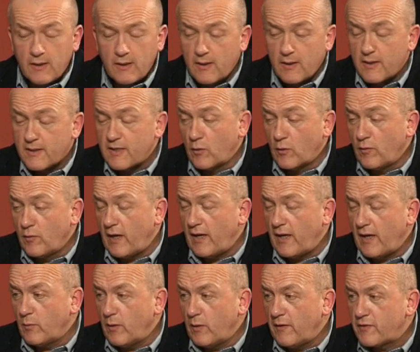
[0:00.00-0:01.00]
So
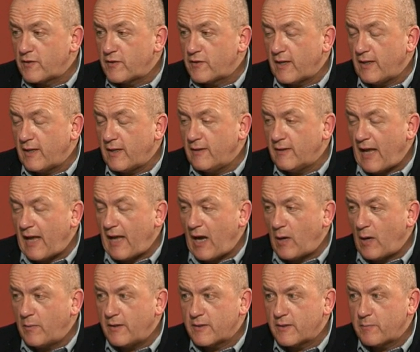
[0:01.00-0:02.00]
already we've seen that
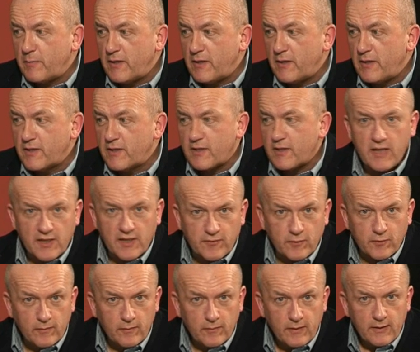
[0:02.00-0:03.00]
Albert has been
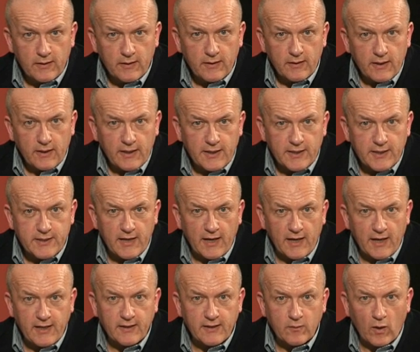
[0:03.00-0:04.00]
successful. He's
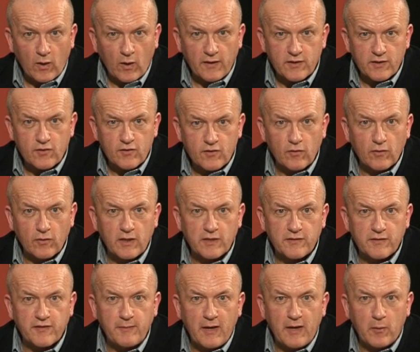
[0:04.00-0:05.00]
taken one of the strongest
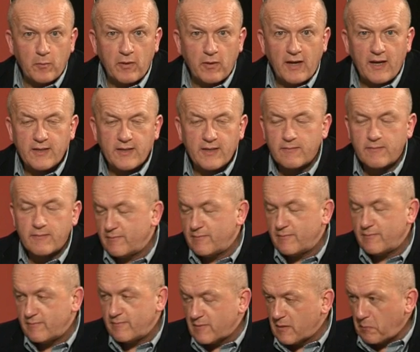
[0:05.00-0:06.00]
female players
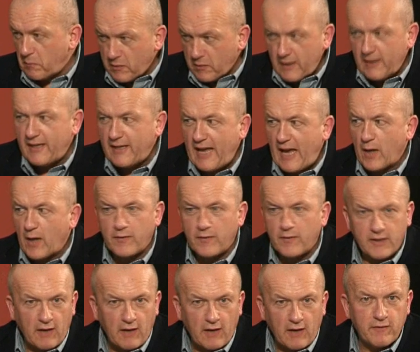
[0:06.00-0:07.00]
completely out of her
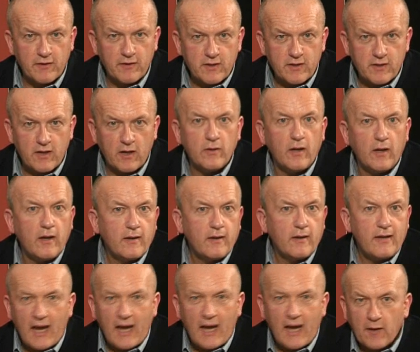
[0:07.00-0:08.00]
comfort zone,
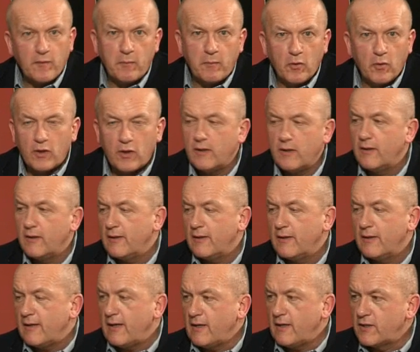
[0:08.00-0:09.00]
out of the book,
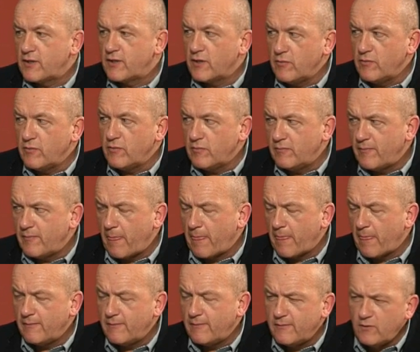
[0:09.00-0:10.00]
into
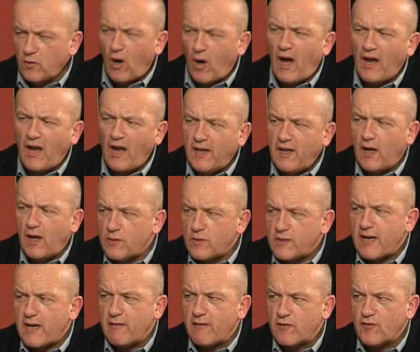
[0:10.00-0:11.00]
not unknown
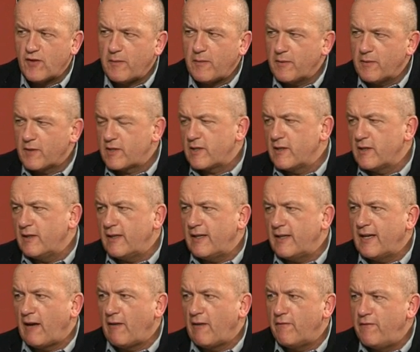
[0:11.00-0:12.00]
territory, but certainly
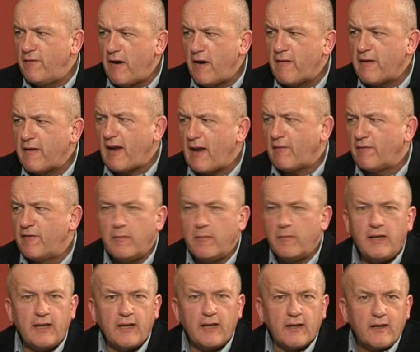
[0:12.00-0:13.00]
a very
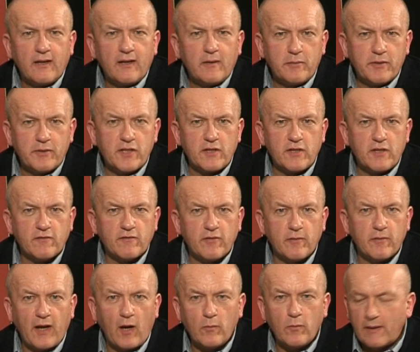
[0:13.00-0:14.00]
unfamiliar position from
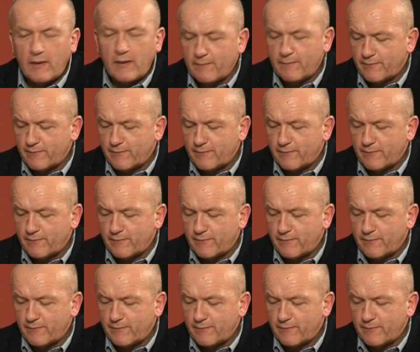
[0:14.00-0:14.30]
the opening.